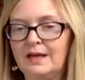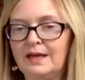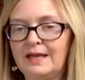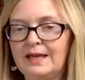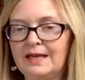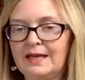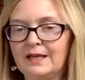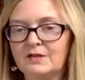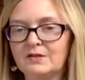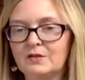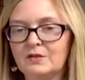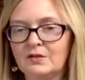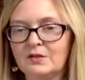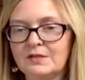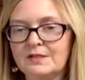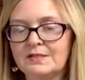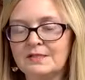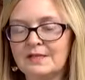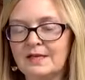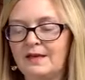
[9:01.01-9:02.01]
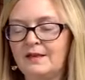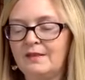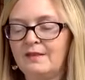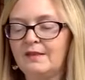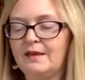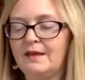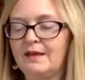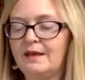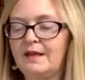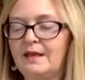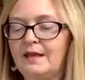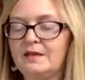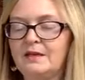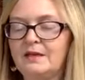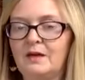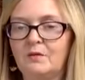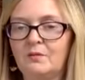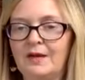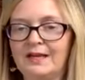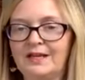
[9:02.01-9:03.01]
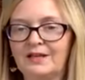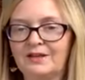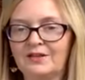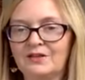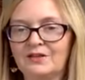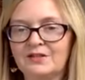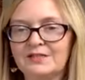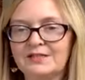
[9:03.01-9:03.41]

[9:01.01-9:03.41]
handles and then a regular